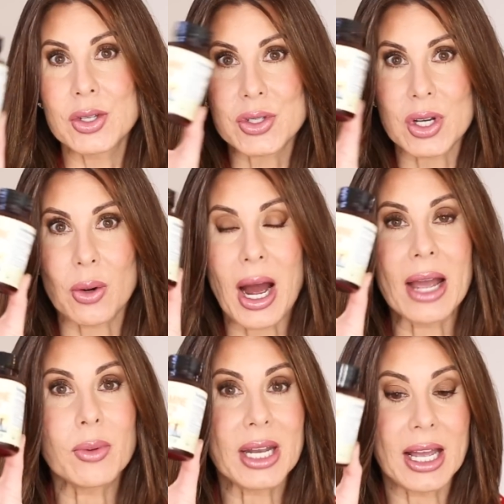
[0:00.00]
So
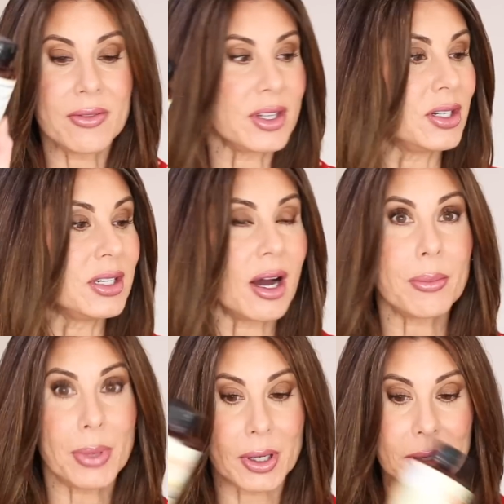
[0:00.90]
I would have the
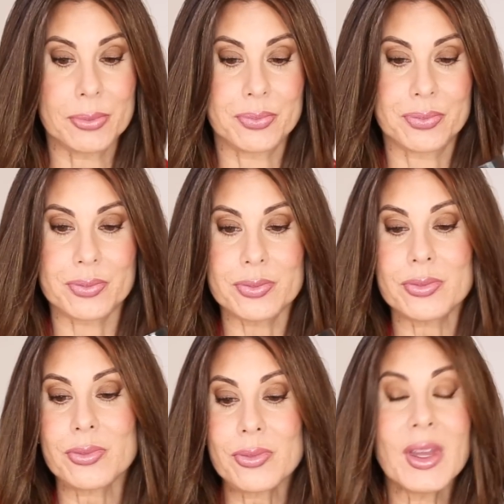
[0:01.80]
number
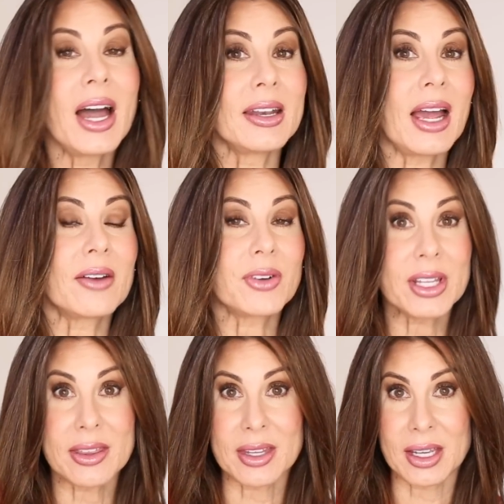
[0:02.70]
on
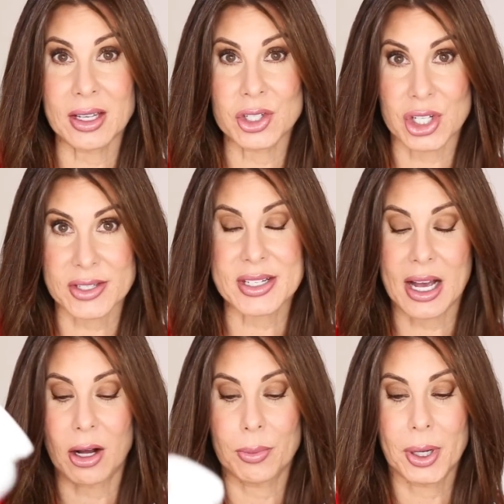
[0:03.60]
everything just to
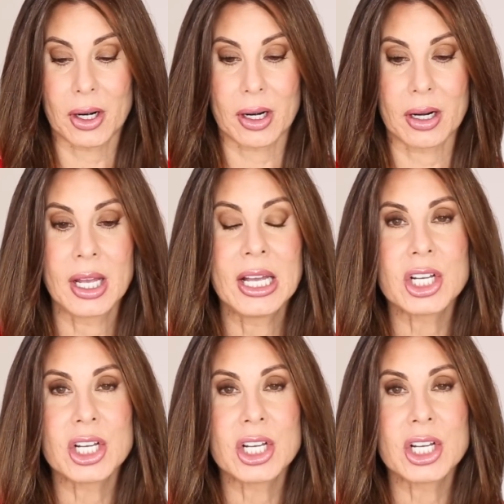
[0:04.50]
help her.